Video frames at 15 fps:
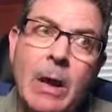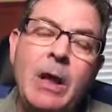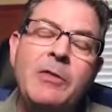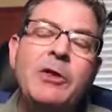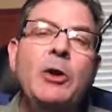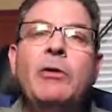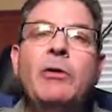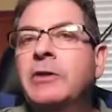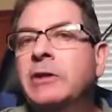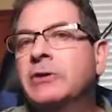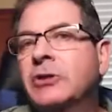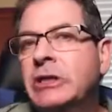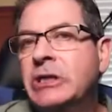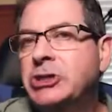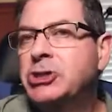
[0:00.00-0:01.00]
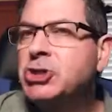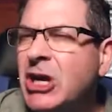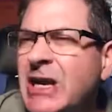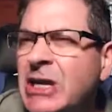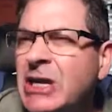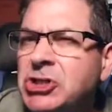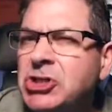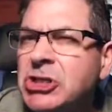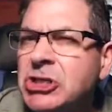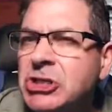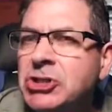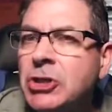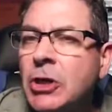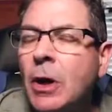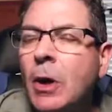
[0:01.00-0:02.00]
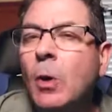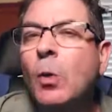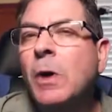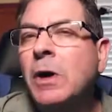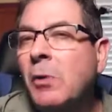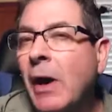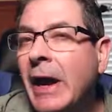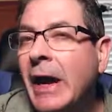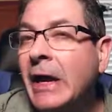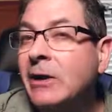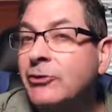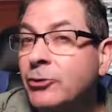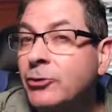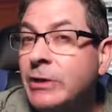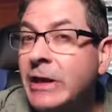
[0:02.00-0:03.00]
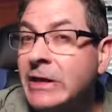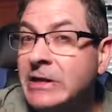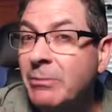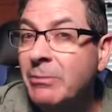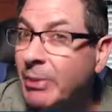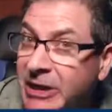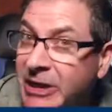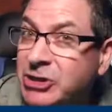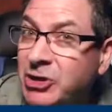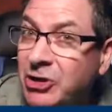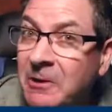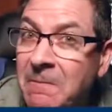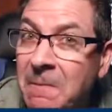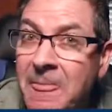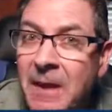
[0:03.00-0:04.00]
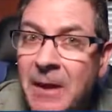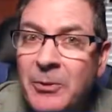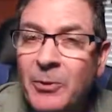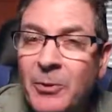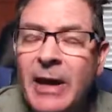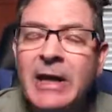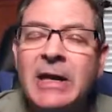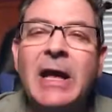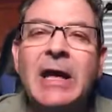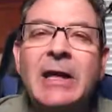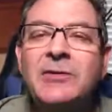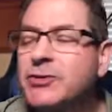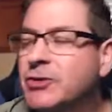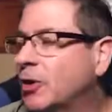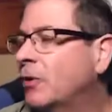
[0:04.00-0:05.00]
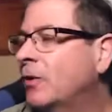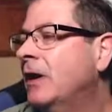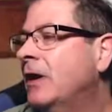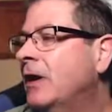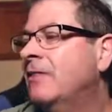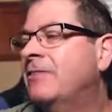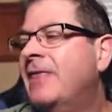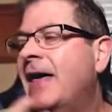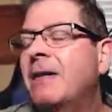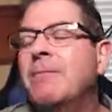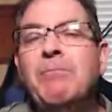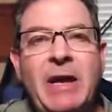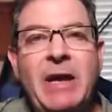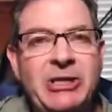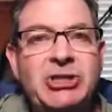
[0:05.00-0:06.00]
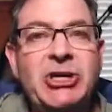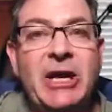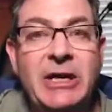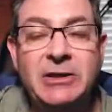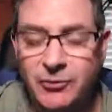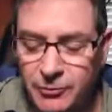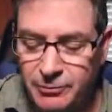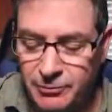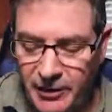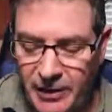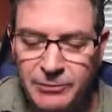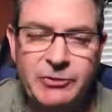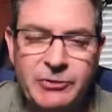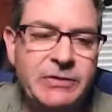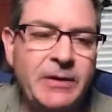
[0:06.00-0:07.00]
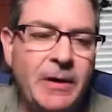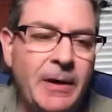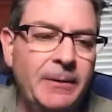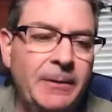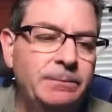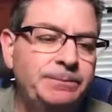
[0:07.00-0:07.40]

The only thing that's going to change is what do I got to do to get the picture? Right. And so that may change from time to time.